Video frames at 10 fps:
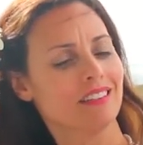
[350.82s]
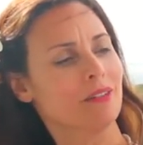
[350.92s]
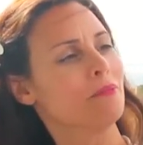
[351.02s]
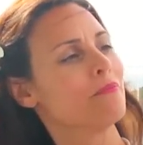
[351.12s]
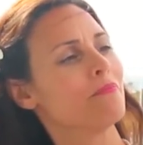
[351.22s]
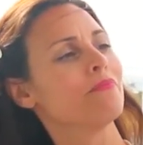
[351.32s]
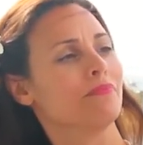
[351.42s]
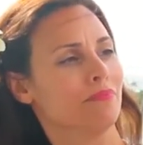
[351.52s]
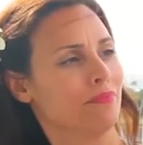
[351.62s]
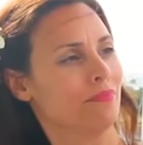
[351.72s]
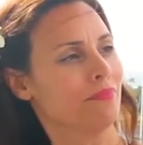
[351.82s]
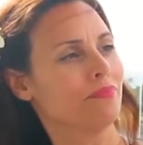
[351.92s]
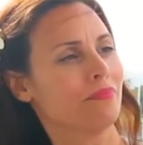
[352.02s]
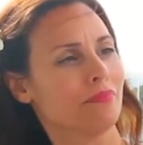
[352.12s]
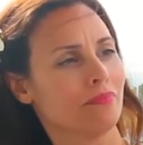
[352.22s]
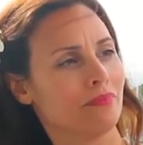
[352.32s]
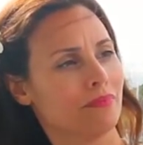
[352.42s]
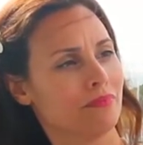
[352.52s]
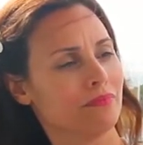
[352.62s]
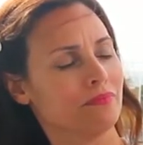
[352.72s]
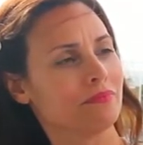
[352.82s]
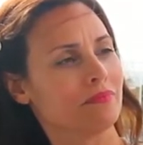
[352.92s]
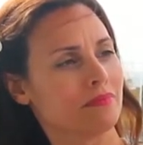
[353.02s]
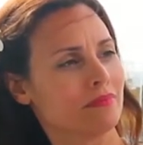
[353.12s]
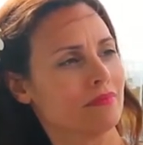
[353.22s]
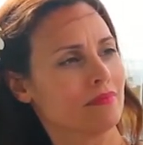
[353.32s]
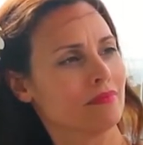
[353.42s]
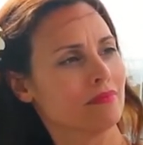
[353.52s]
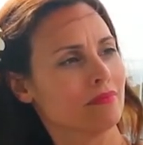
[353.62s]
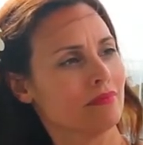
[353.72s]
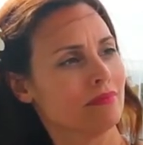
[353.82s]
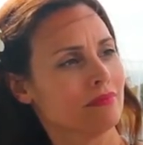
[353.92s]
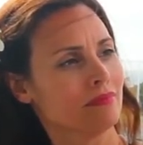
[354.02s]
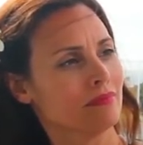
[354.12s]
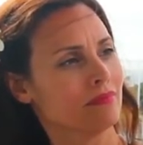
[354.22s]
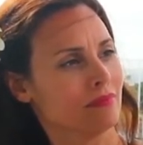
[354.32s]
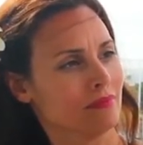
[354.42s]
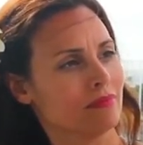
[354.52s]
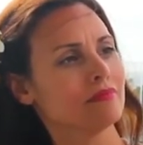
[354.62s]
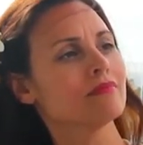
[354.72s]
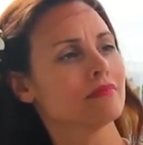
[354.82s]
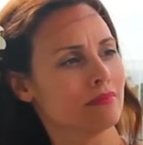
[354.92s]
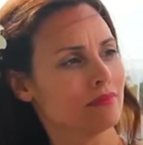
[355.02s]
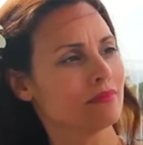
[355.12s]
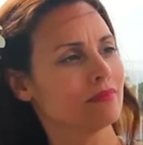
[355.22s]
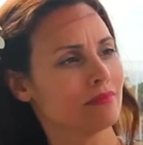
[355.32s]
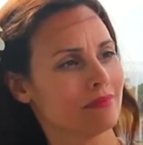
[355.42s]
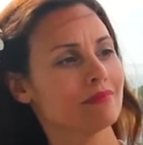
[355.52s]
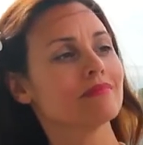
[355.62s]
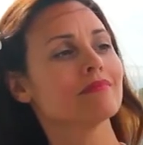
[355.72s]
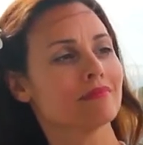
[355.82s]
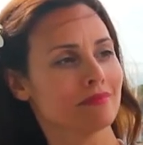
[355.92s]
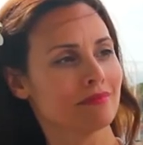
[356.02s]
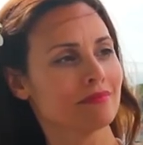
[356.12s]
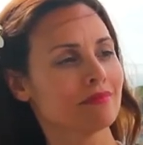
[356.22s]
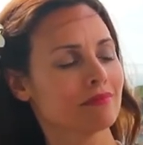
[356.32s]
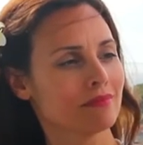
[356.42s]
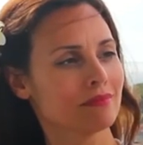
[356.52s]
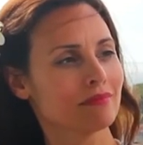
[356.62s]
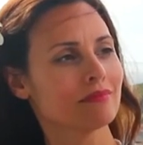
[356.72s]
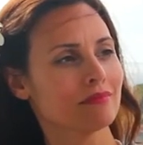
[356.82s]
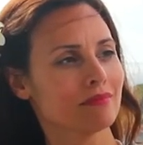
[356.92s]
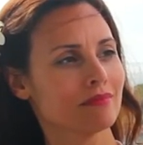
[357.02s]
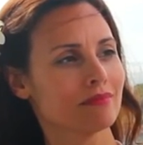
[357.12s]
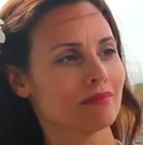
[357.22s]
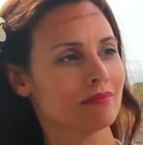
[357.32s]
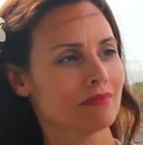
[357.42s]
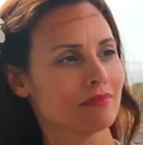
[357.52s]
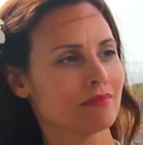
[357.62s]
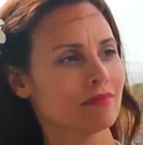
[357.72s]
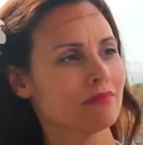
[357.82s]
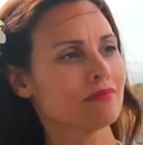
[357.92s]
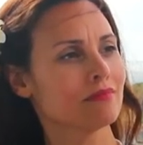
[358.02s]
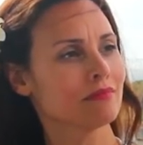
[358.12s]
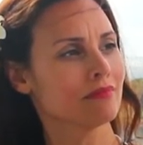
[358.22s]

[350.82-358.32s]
[no speech]